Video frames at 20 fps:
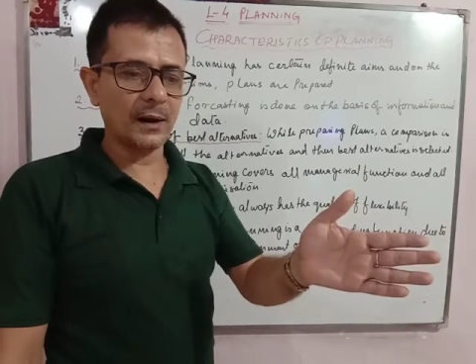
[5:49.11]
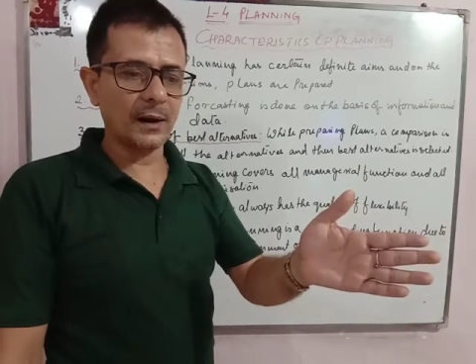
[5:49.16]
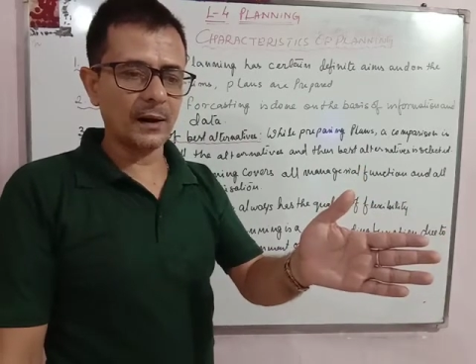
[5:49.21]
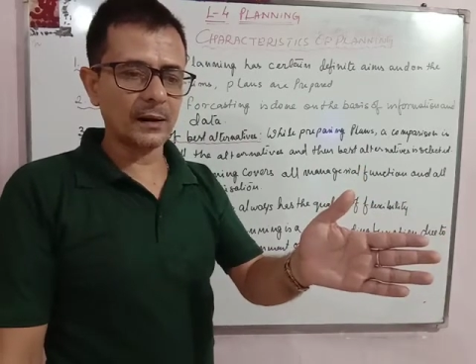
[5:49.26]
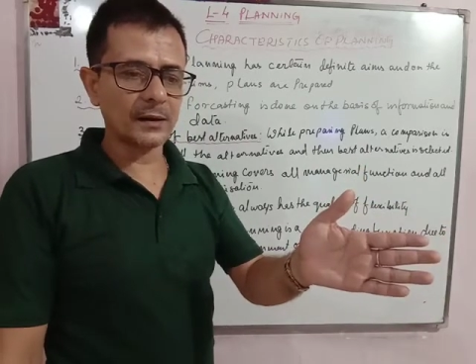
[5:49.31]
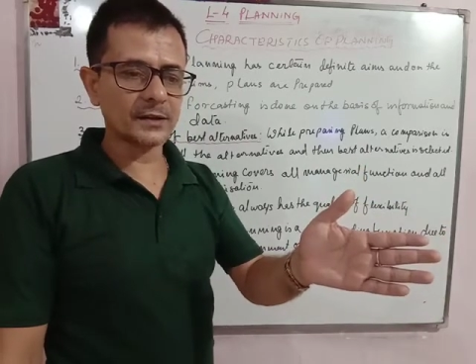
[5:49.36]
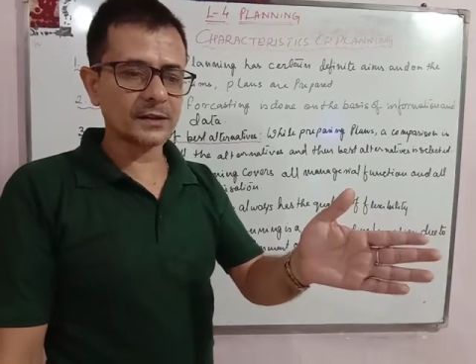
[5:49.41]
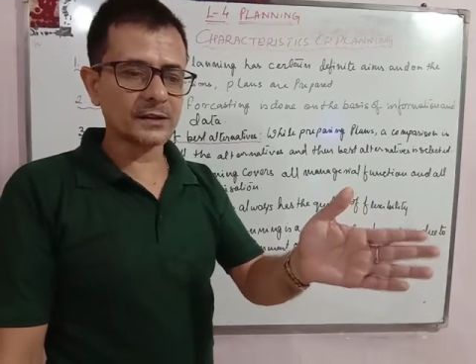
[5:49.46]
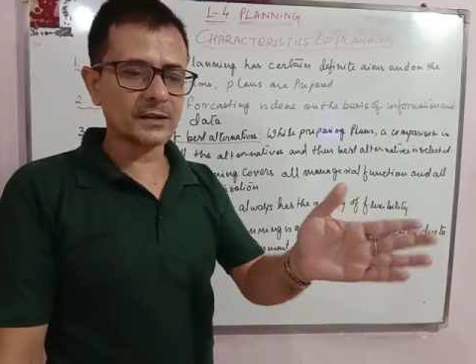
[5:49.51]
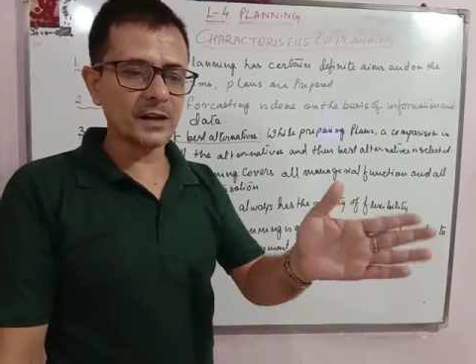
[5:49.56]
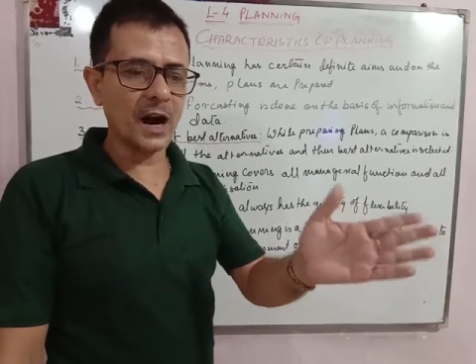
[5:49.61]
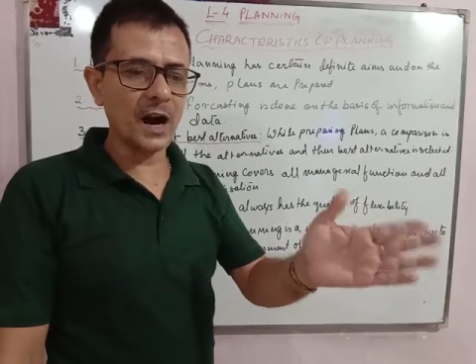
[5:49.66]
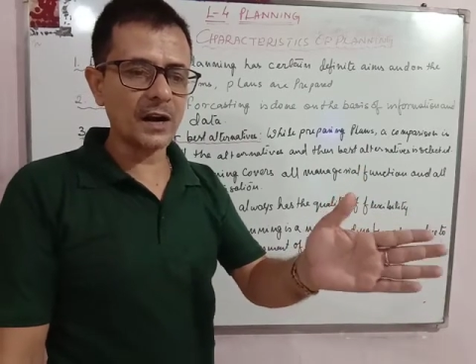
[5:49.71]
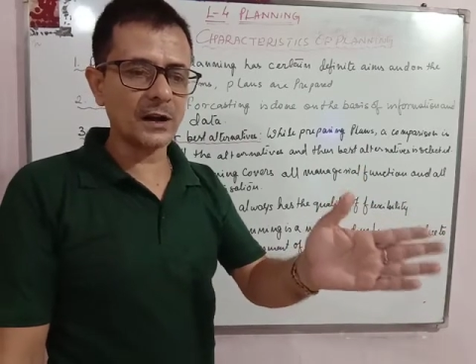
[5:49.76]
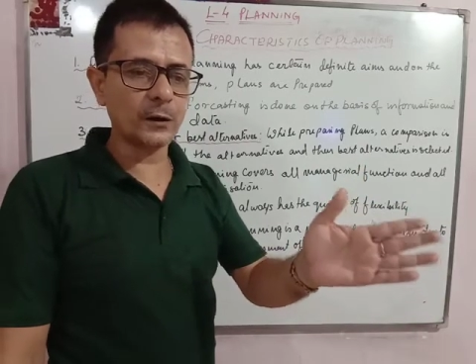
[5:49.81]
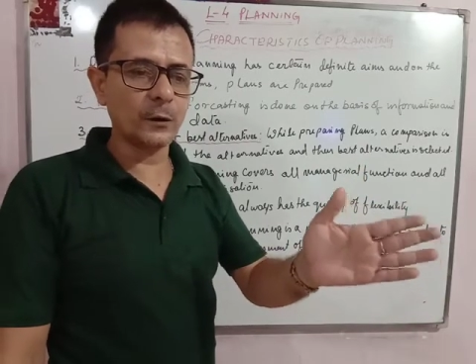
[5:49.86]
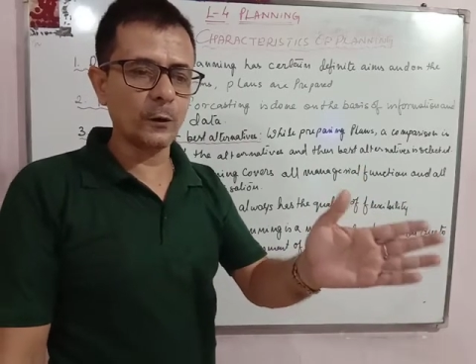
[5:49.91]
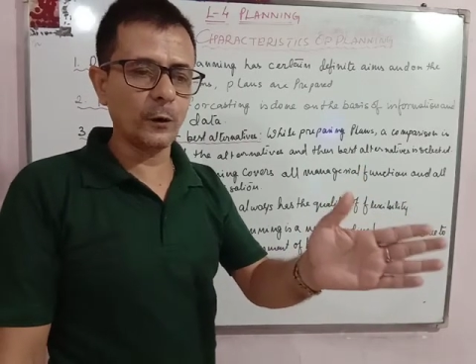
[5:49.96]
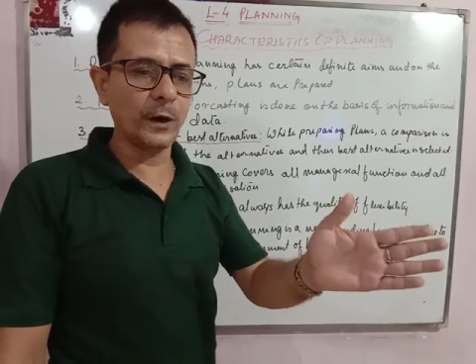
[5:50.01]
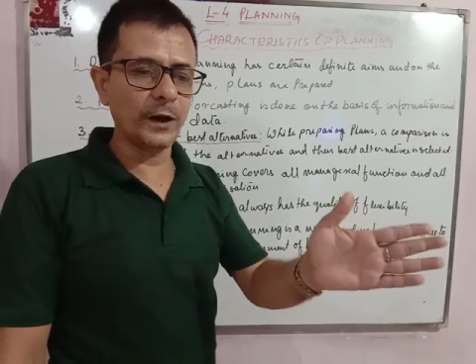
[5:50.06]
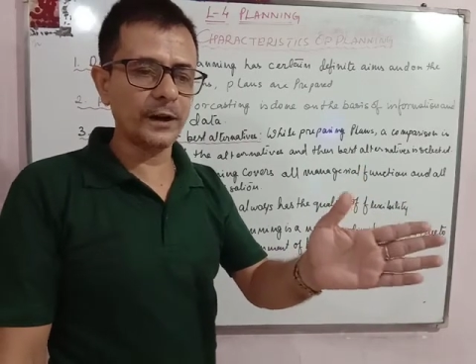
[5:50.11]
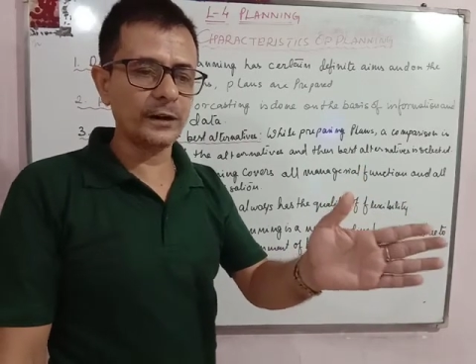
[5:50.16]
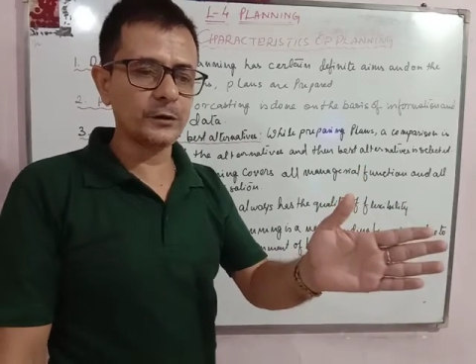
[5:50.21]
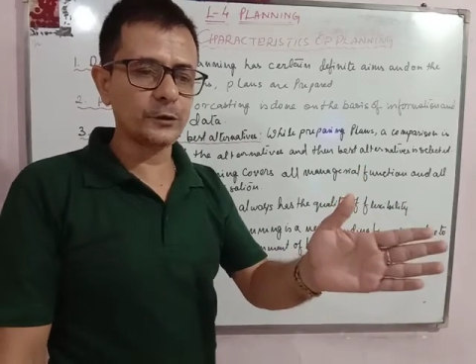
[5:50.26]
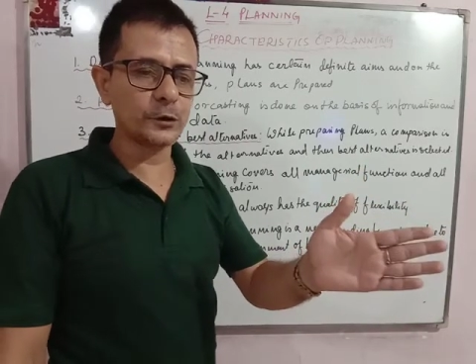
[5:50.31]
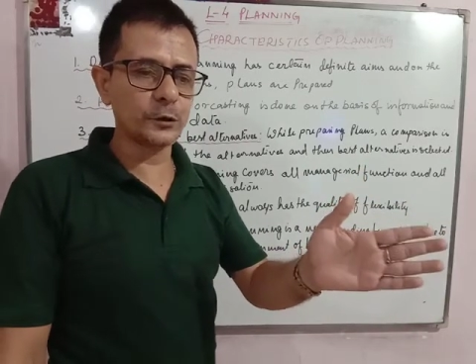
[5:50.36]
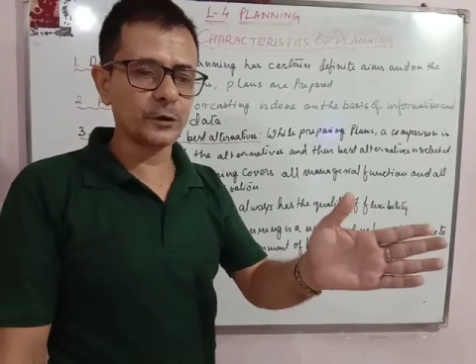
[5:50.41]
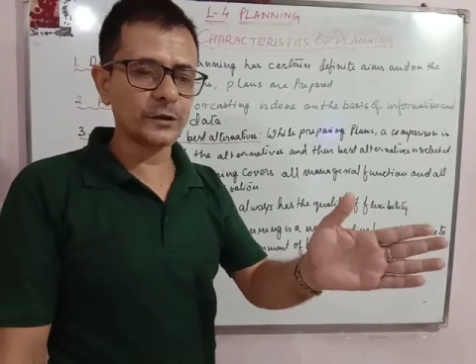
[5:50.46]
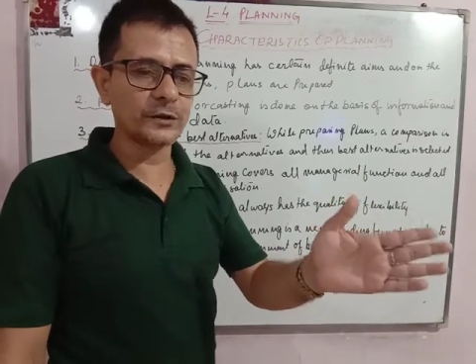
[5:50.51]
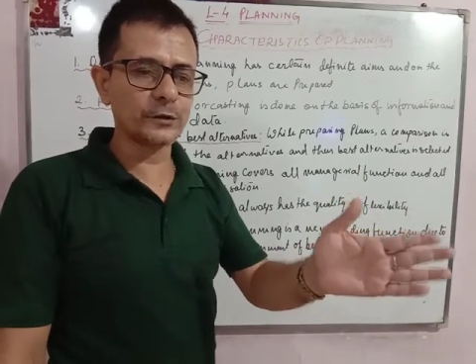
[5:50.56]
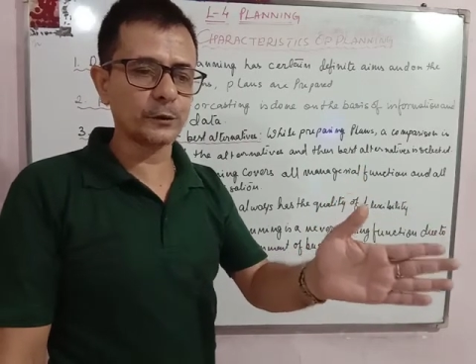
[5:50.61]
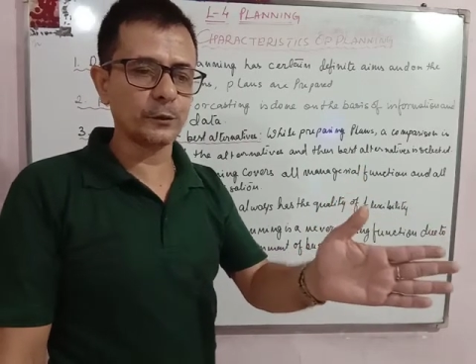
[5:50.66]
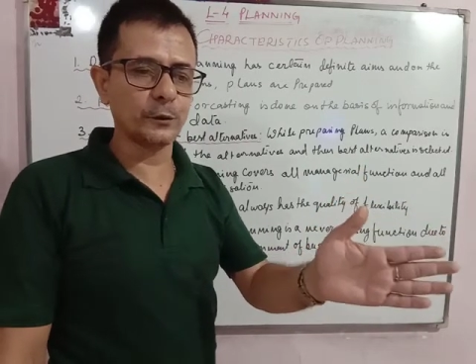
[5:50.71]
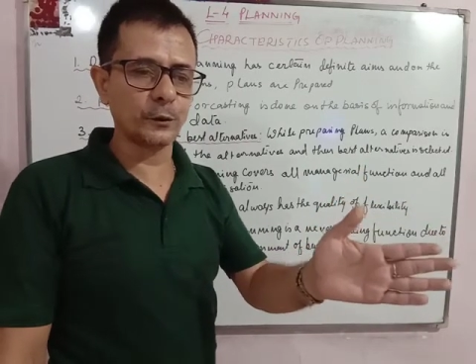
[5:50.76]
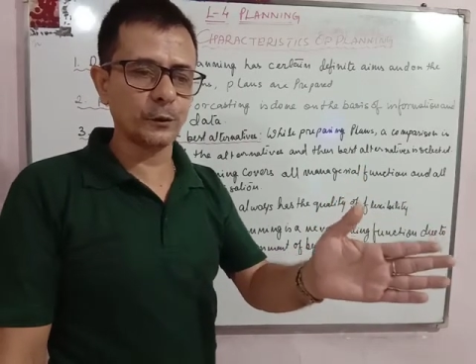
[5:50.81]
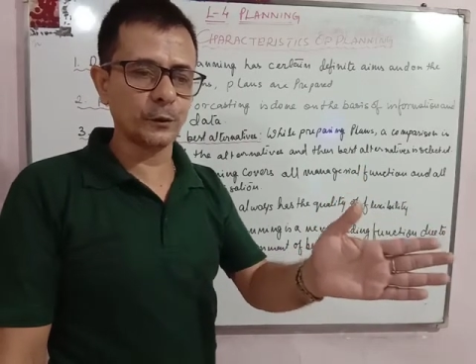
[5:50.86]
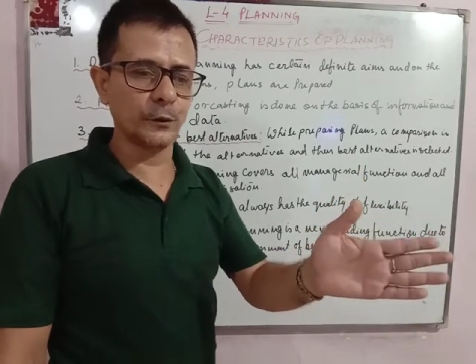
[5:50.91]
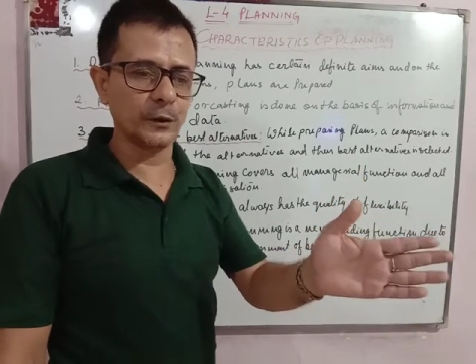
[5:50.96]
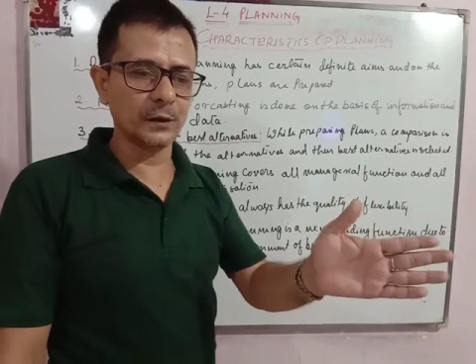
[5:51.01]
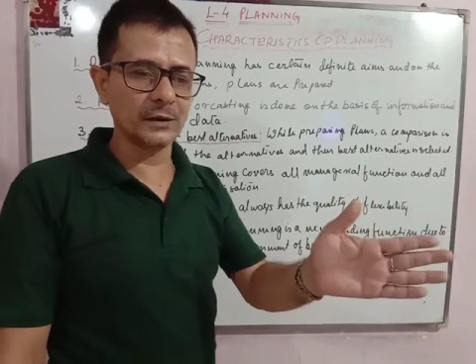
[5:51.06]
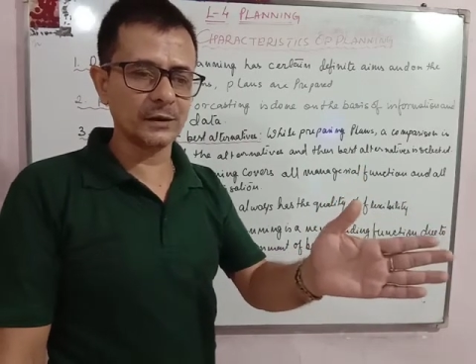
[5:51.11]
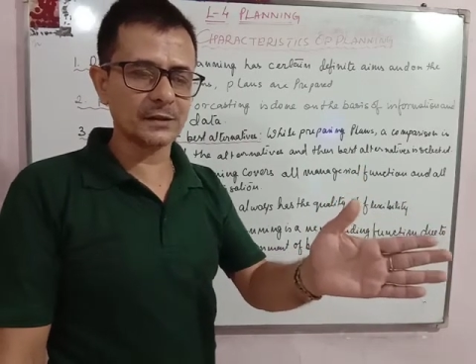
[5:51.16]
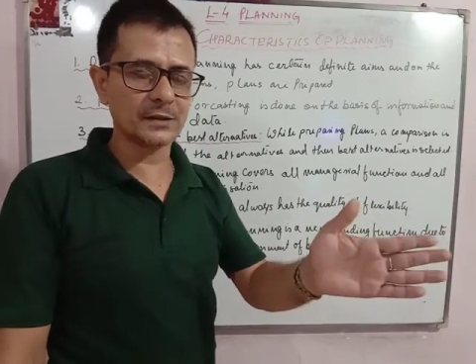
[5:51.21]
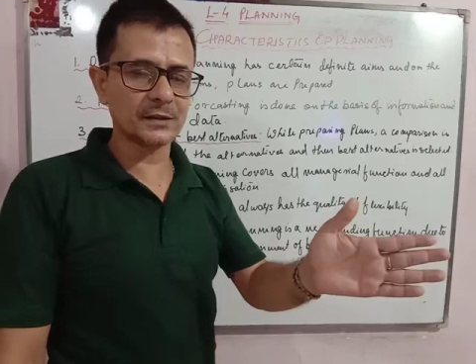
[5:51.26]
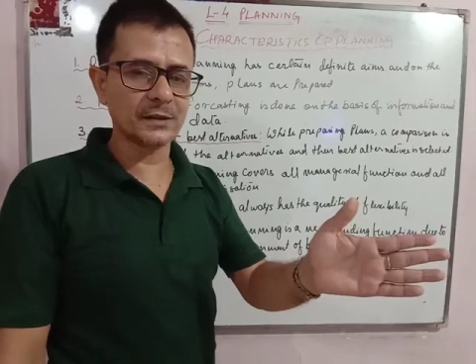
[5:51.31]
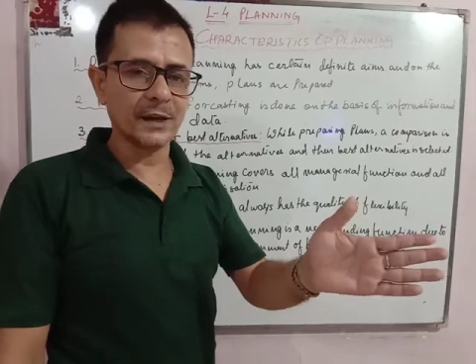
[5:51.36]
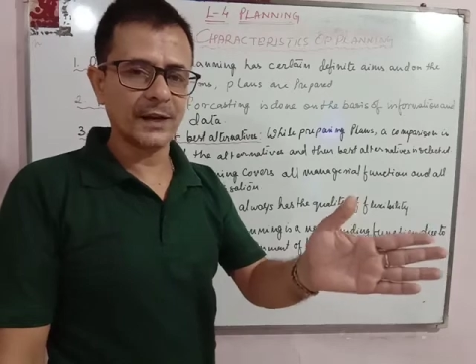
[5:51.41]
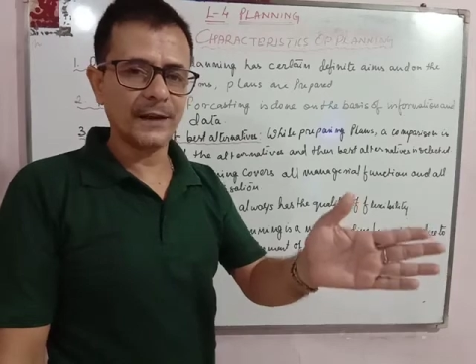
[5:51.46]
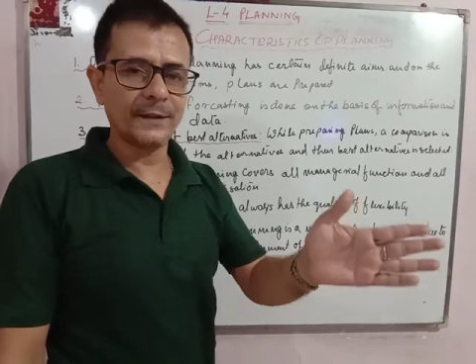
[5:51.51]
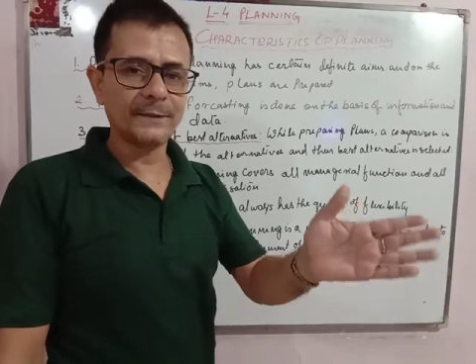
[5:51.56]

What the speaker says: start going to schools,